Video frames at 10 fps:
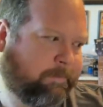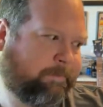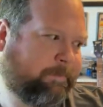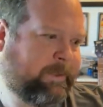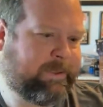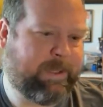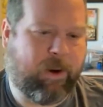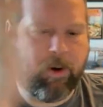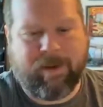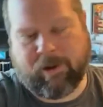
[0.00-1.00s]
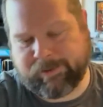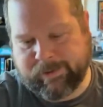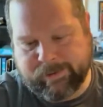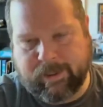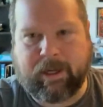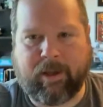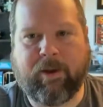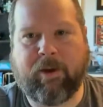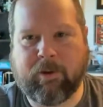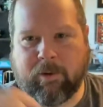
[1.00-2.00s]
snow melt in
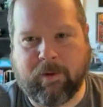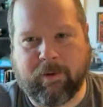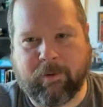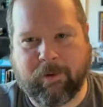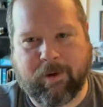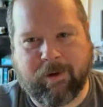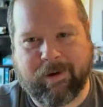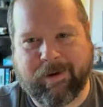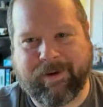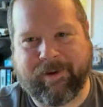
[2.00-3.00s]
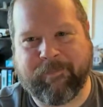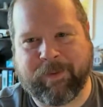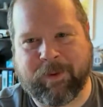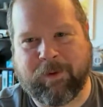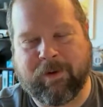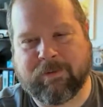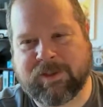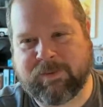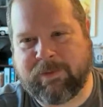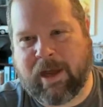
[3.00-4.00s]
Tahoe or
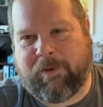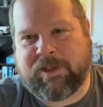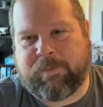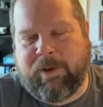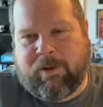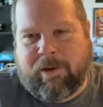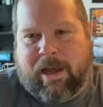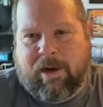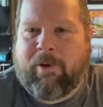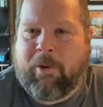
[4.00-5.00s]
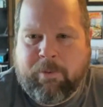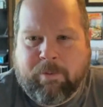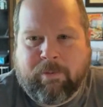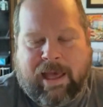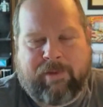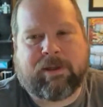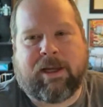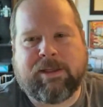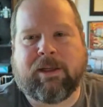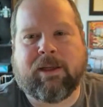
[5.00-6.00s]
dollar spent on out of home
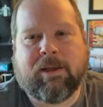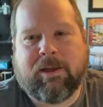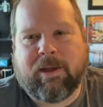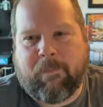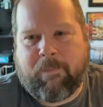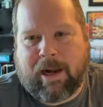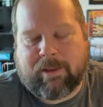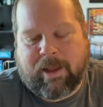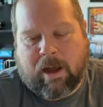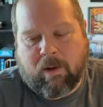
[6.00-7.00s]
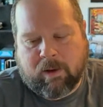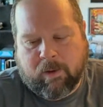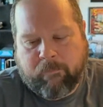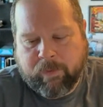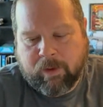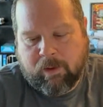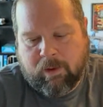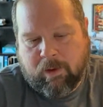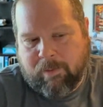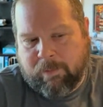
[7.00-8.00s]
advertising impact that outcome.
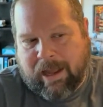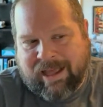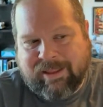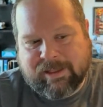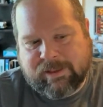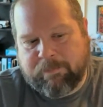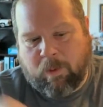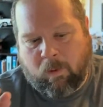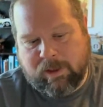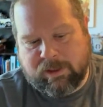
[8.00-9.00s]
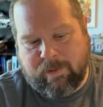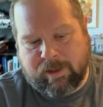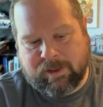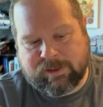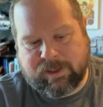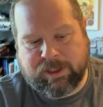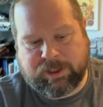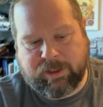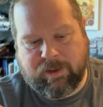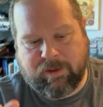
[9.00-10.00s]
But I think it's important to make the
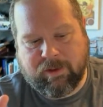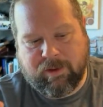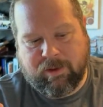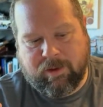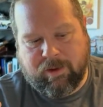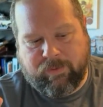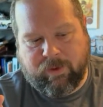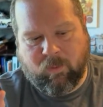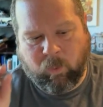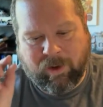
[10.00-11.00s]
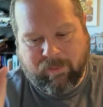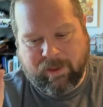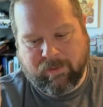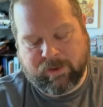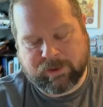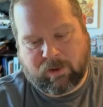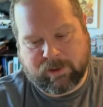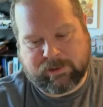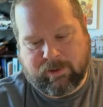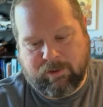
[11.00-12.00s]
distinction that really there's
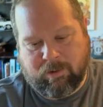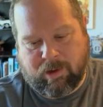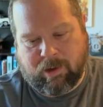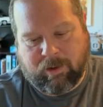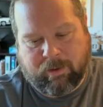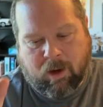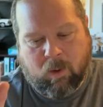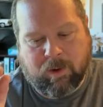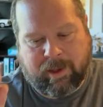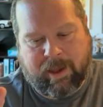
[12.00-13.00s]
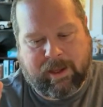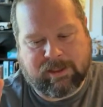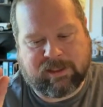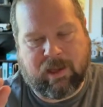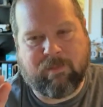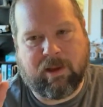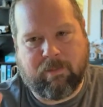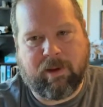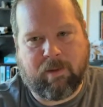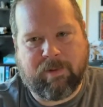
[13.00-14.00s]
also a lowercase
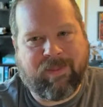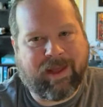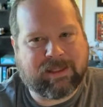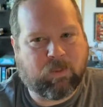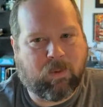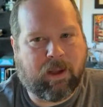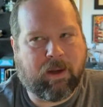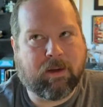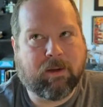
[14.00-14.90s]
MMM, and that's what